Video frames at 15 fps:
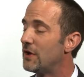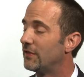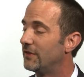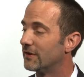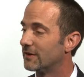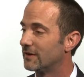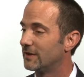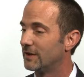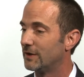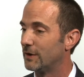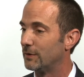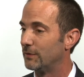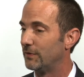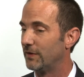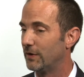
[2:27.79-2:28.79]

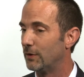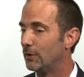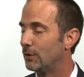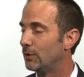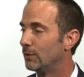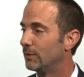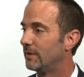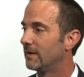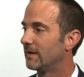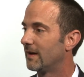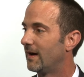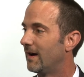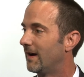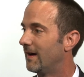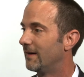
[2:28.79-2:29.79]
The old
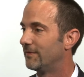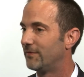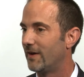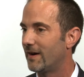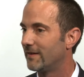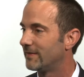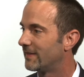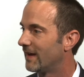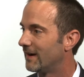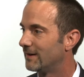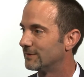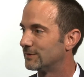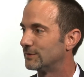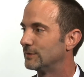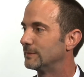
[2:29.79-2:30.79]

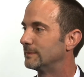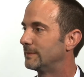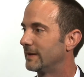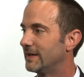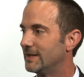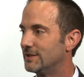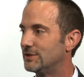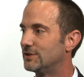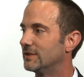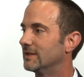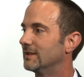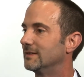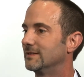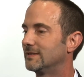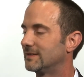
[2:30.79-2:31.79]
5,000
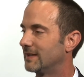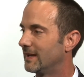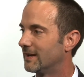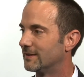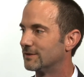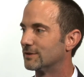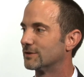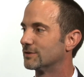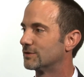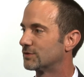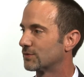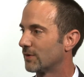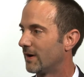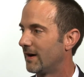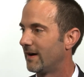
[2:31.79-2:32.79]
patient standard
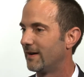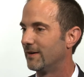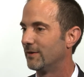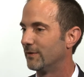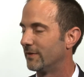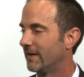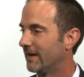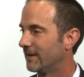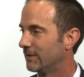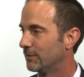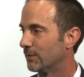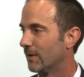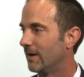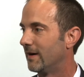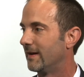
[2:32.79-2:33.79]
trial that
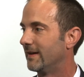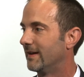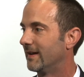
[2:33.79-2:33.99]
you run,